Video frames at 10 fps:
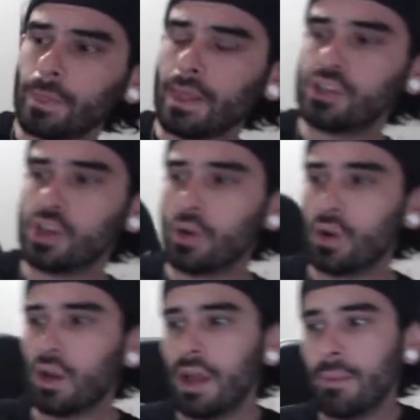So
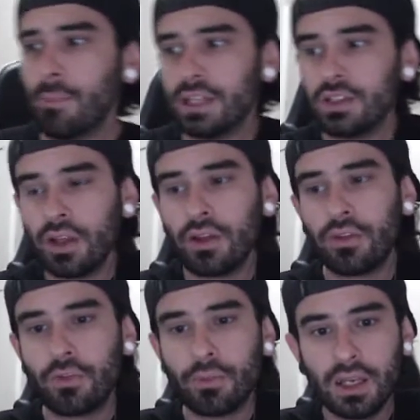mental health
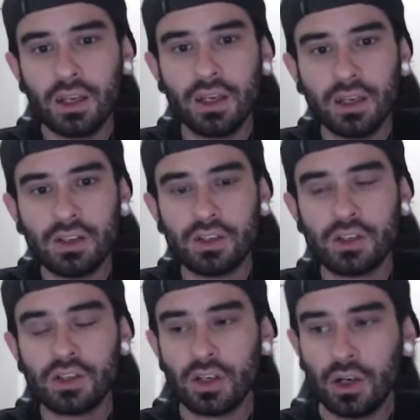for me
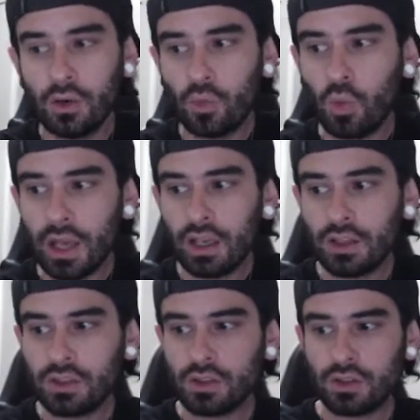is a
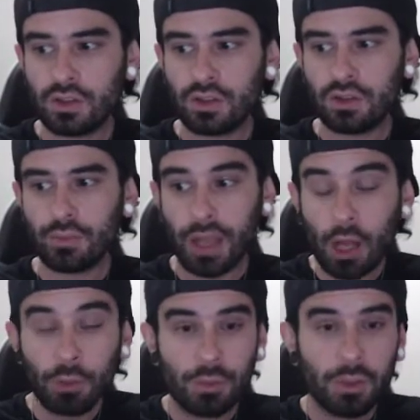way, by
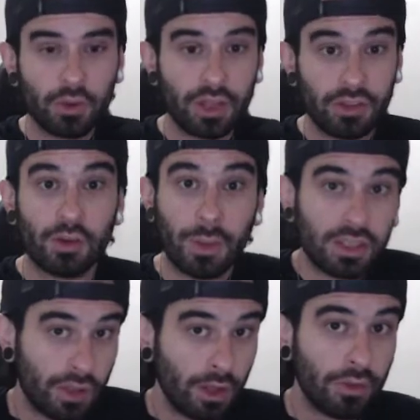helping people get their
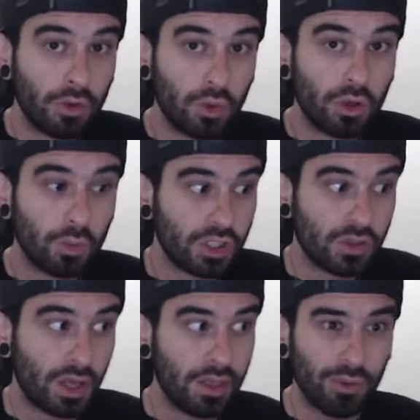mental health in order, which
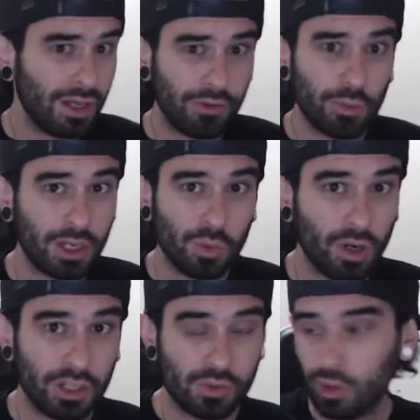is I think what everybody
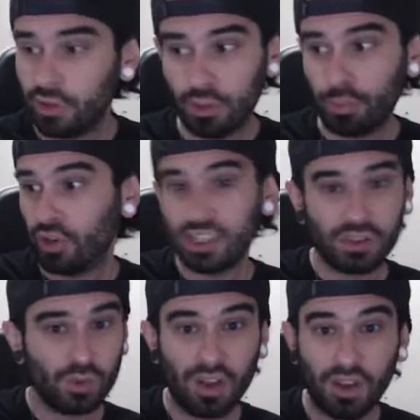wants. We're all
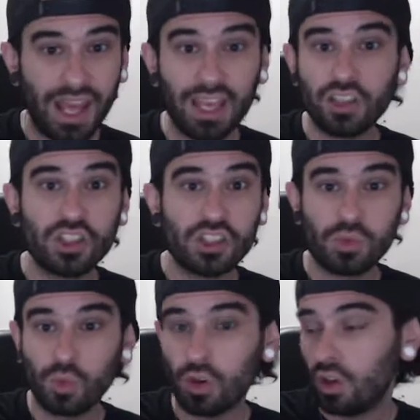depressed, we're all
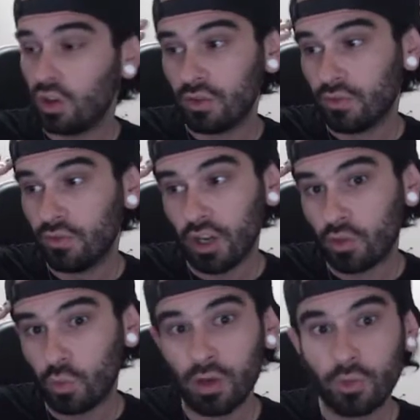anxious, we're all
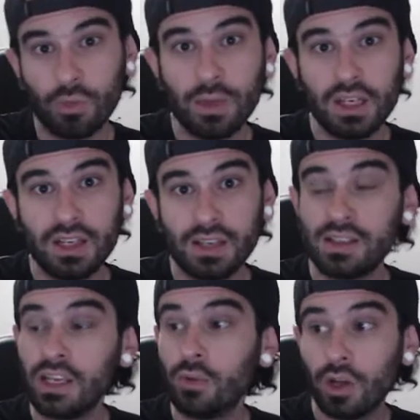fucking riddled with
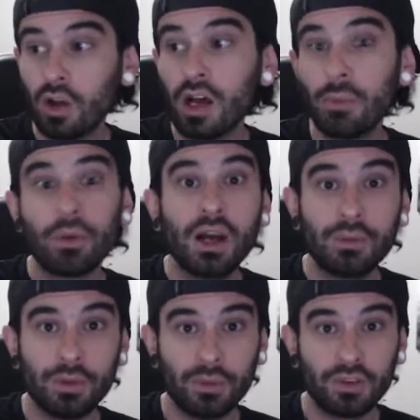PTSD, and we all got
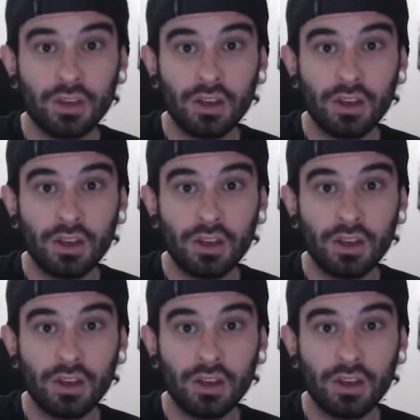problems.